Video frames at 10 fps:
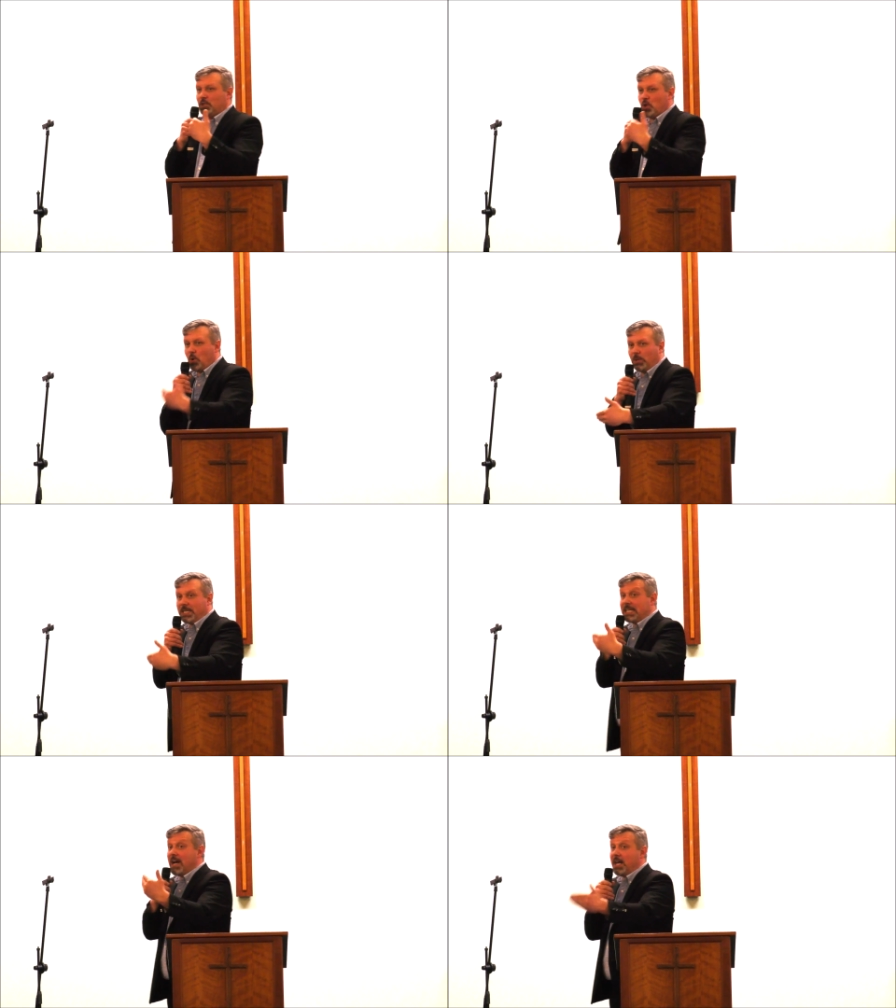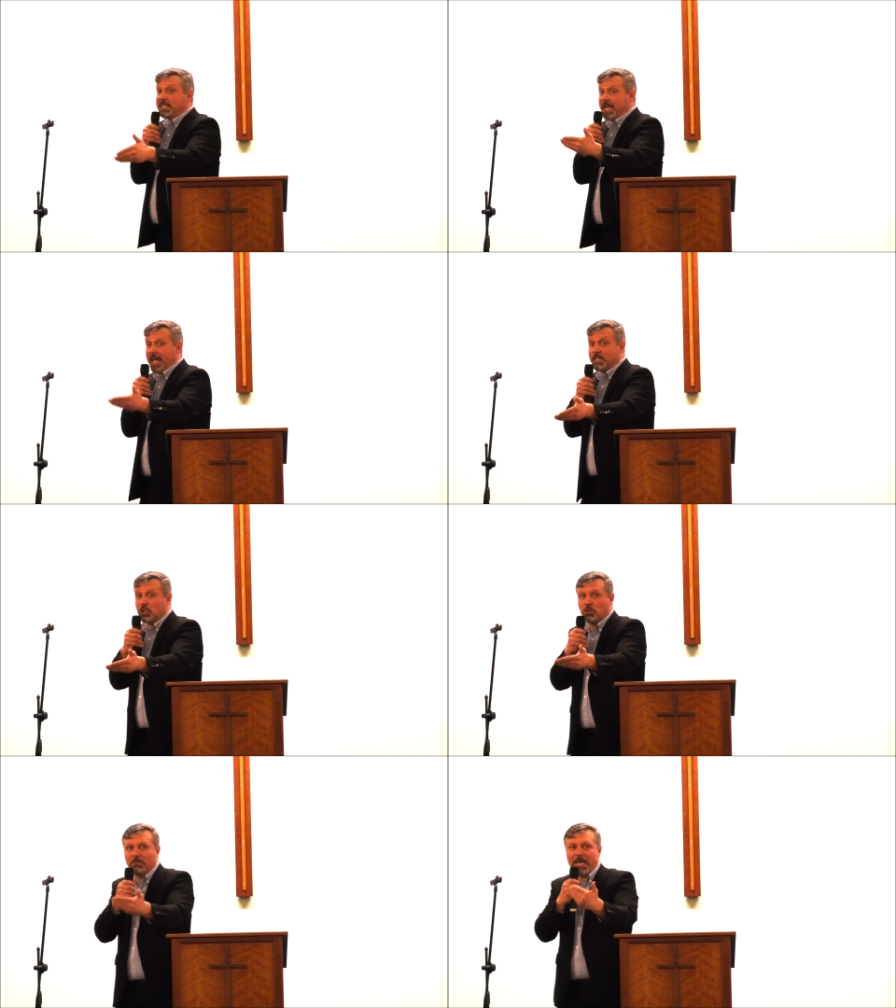tool in God's
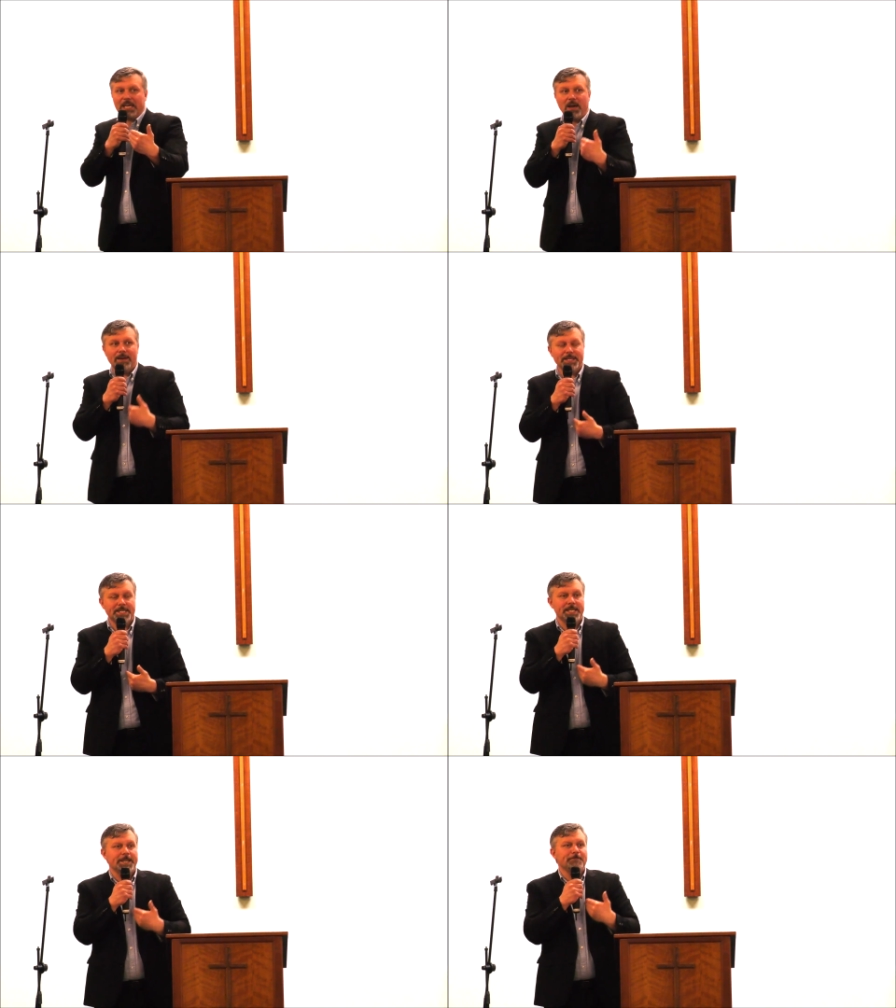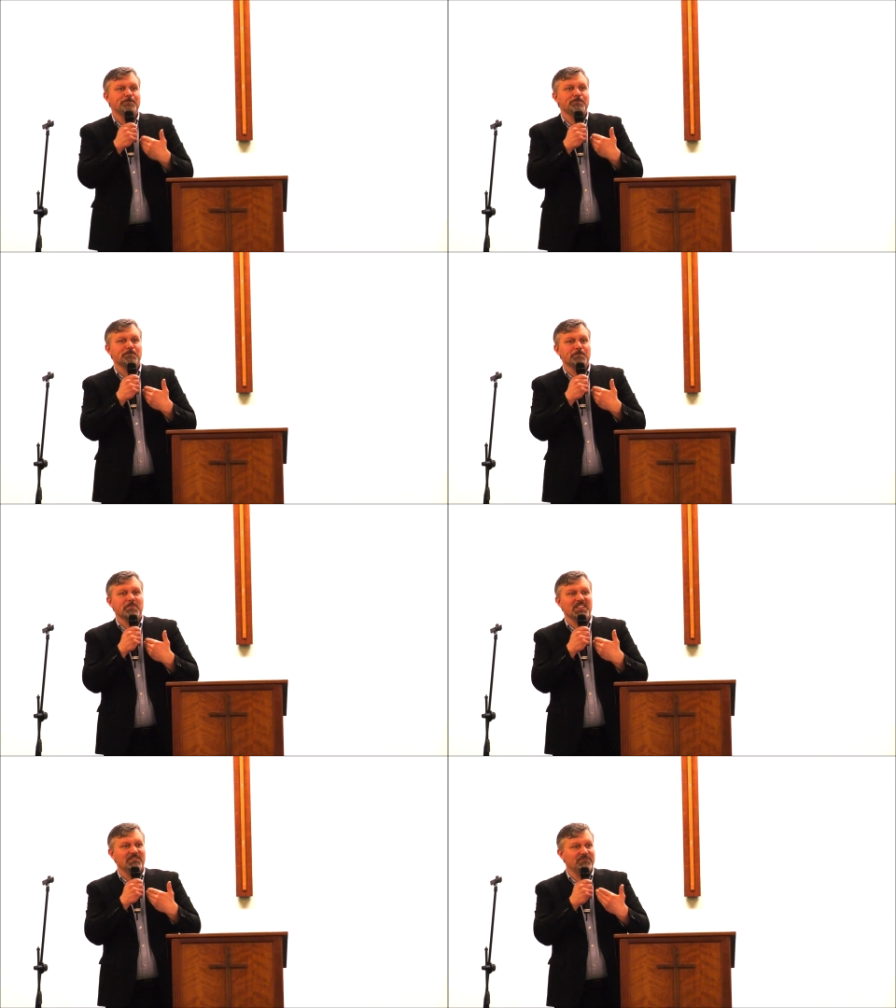hands to make us
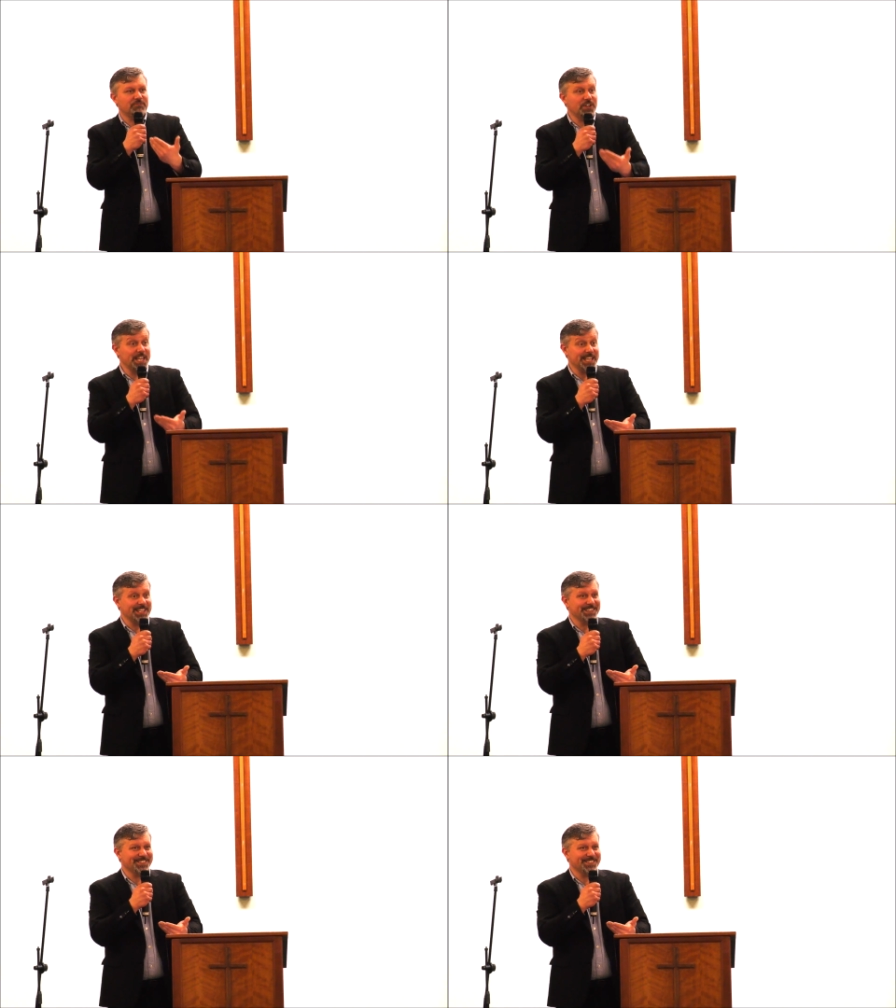free.